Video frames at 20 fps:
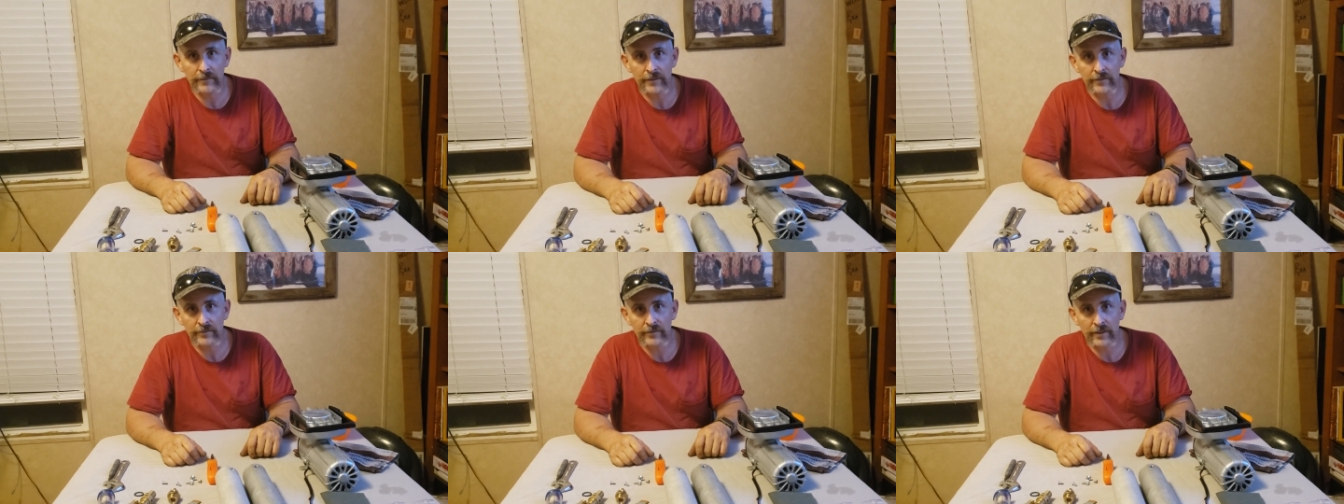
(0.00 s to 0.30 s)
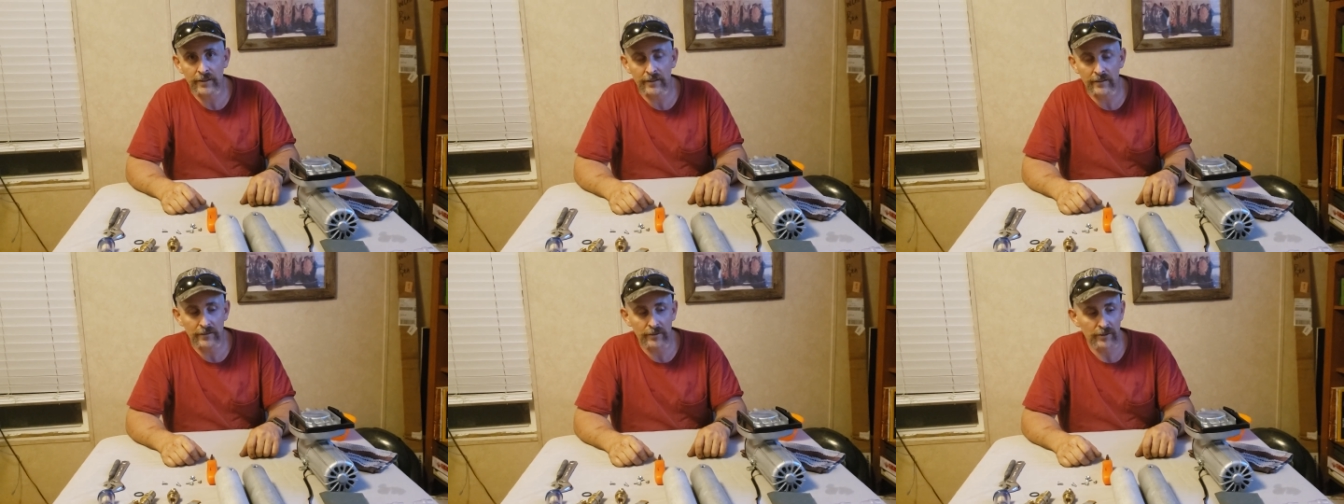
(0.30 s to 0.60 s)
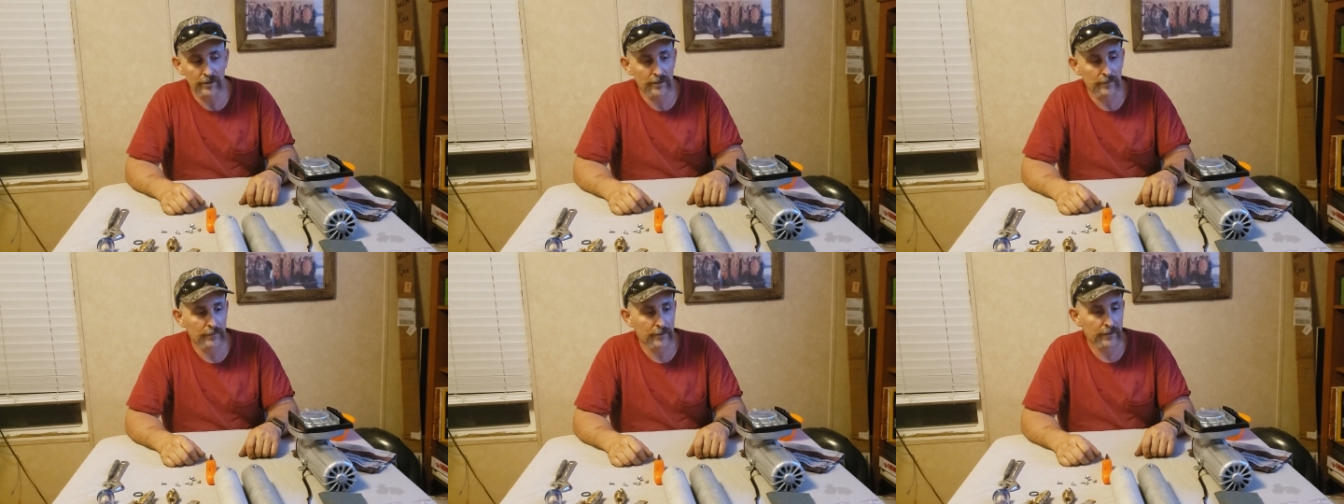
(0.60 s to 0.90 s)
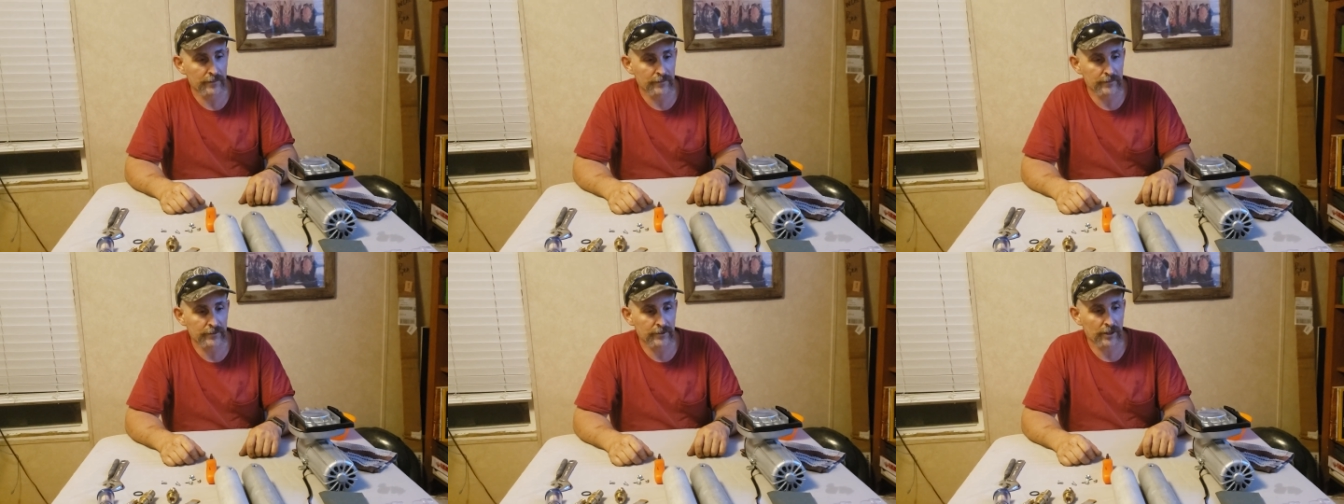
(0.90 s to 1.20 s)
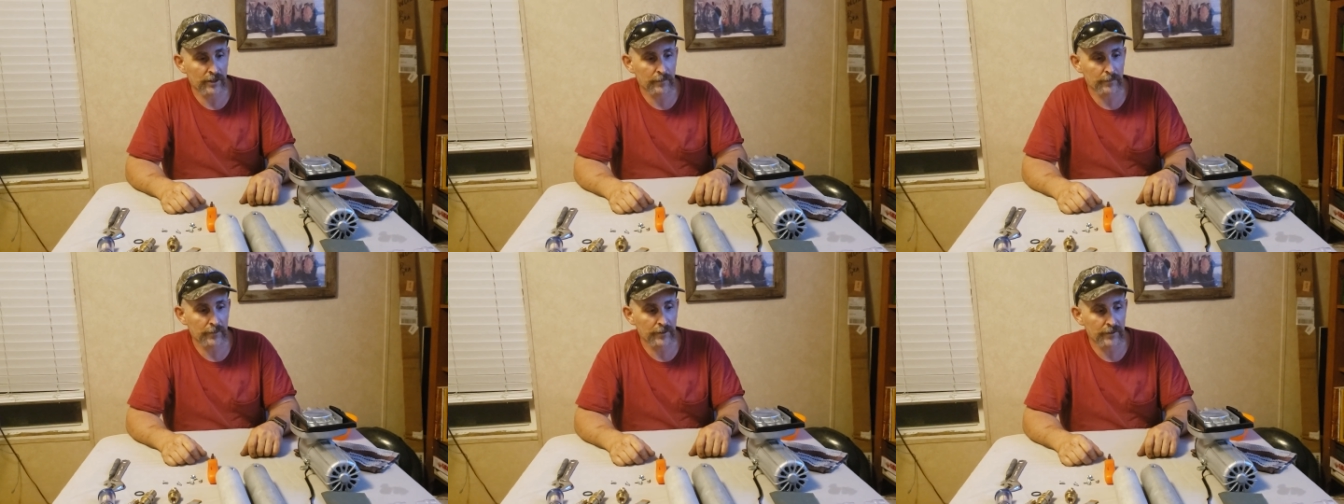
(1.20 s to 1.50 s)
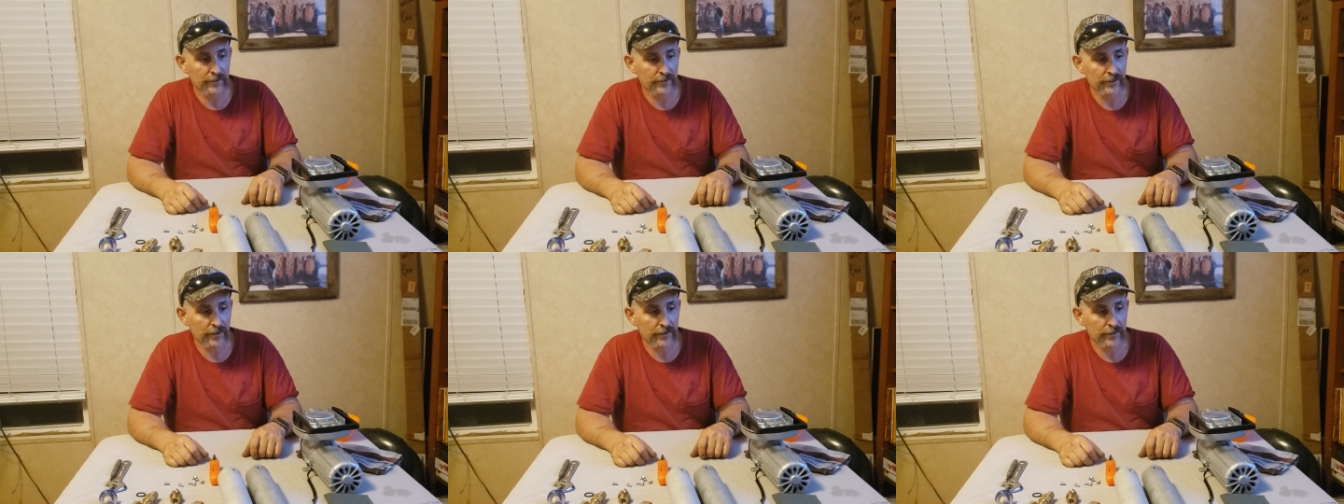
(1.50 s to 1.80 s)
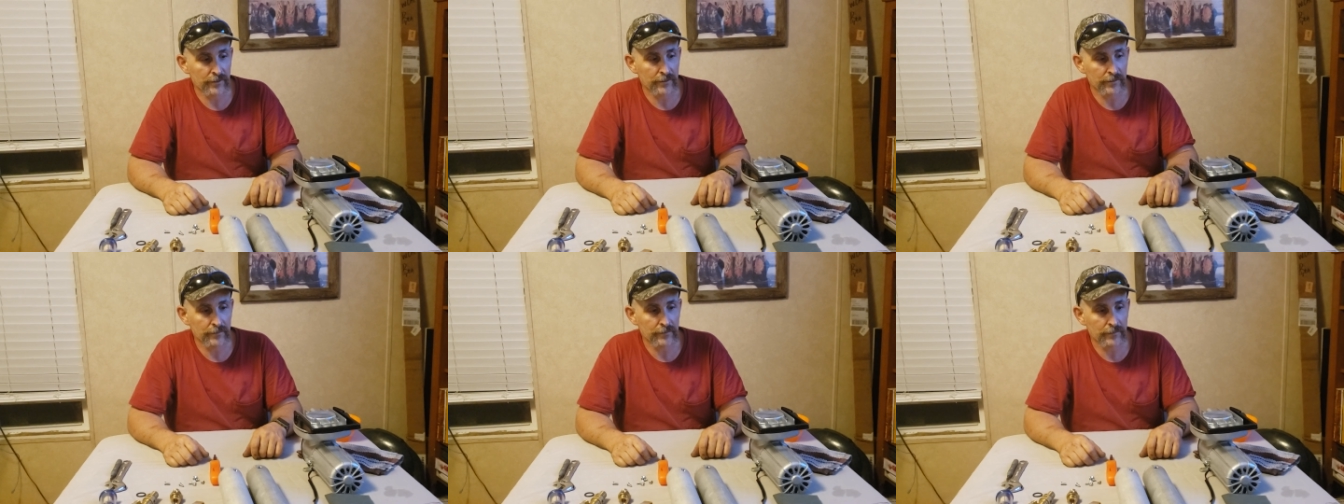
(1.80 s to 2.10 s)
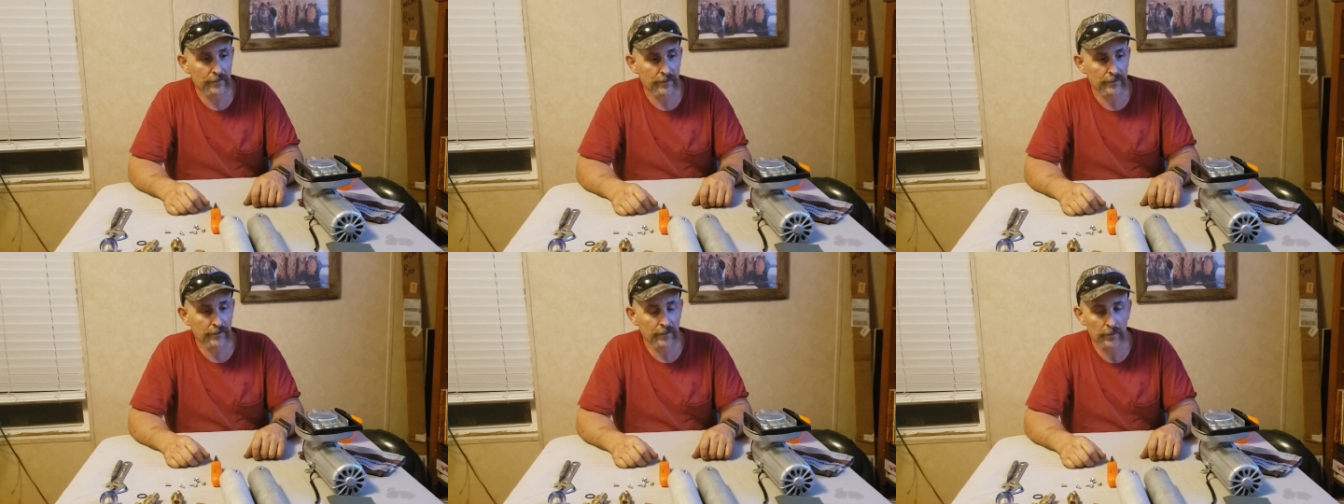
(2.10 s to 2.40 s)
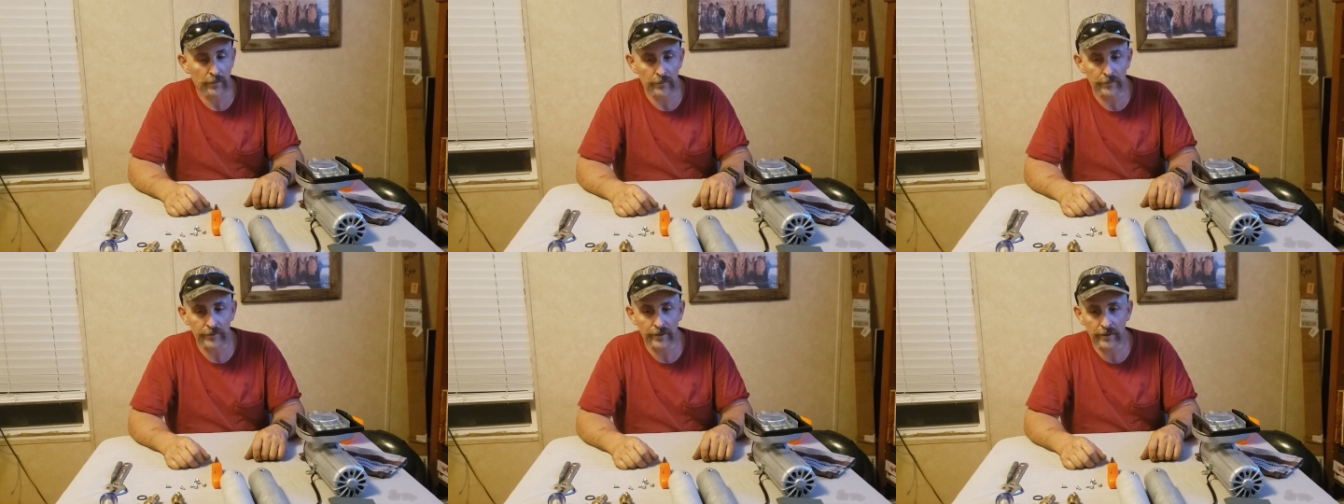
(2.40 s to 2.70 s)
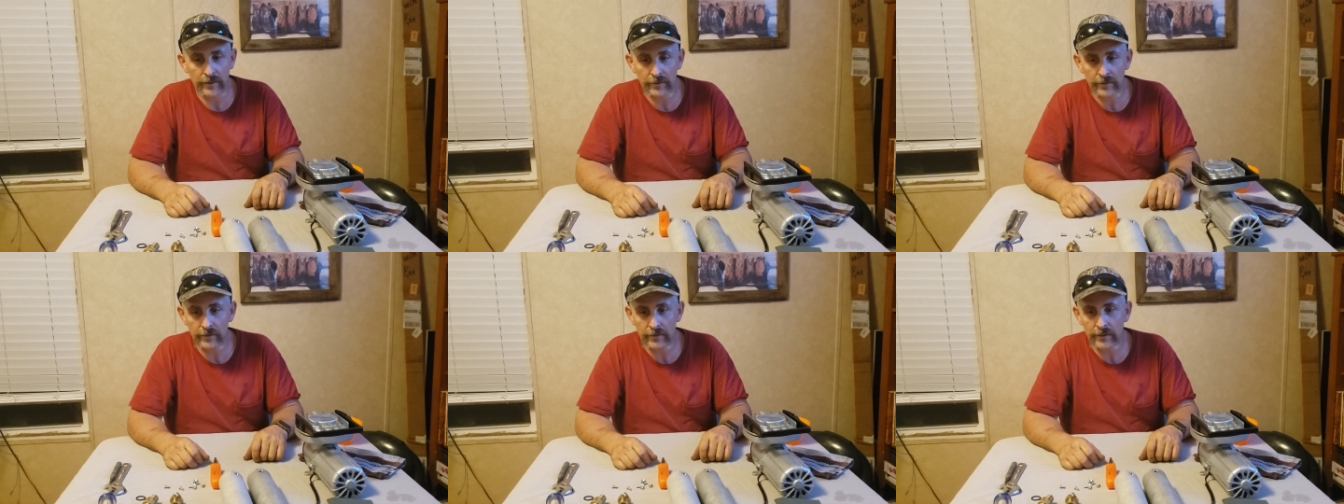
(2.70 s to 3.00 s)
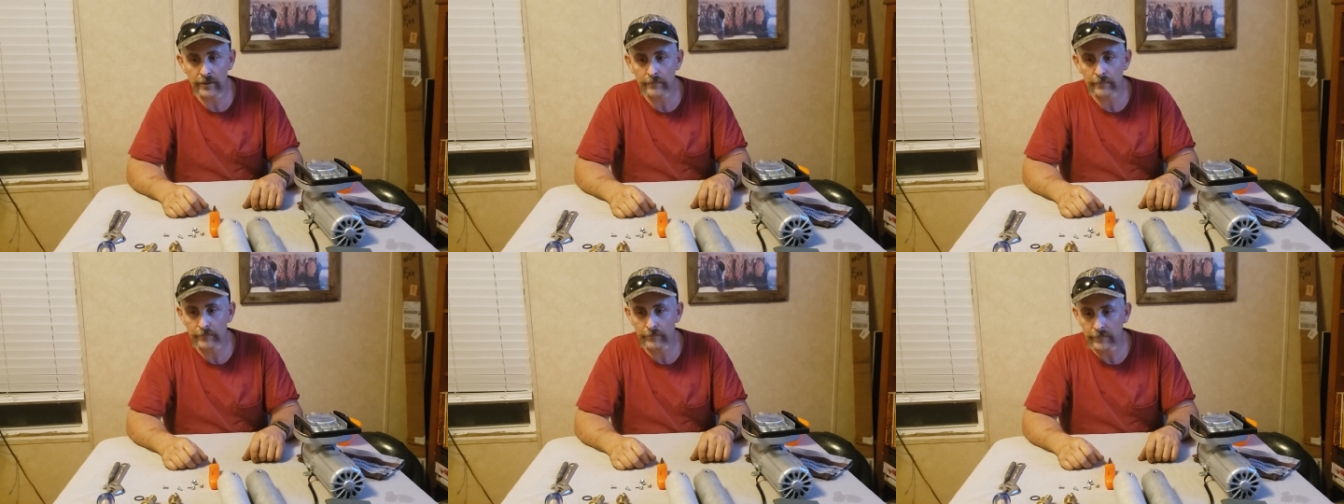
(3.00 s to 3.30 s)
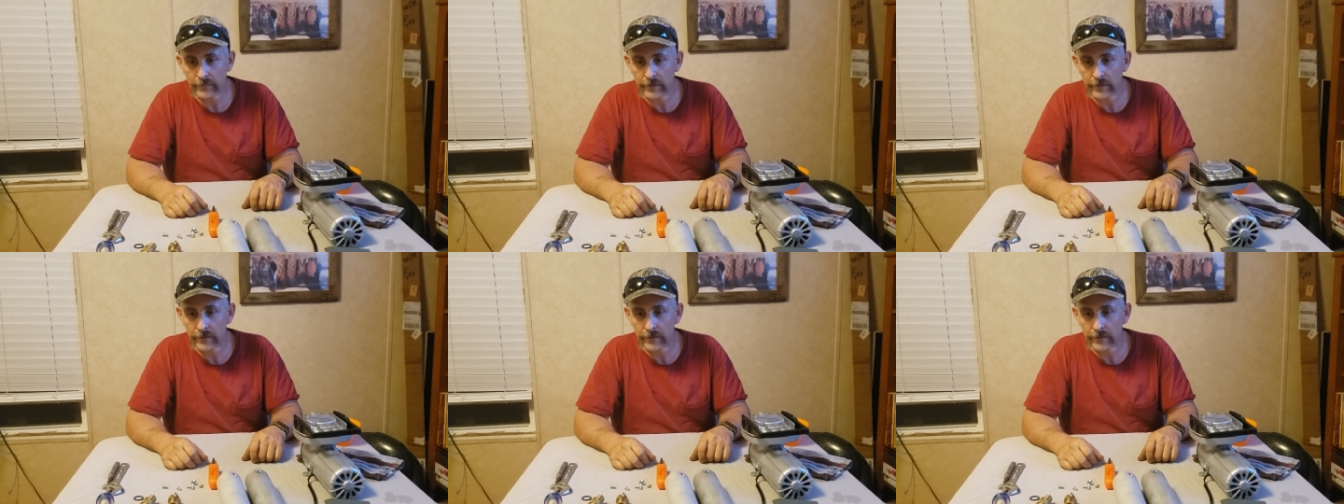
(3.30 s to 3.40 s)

It's got a little bit of a sharp edge on the hold down clamp.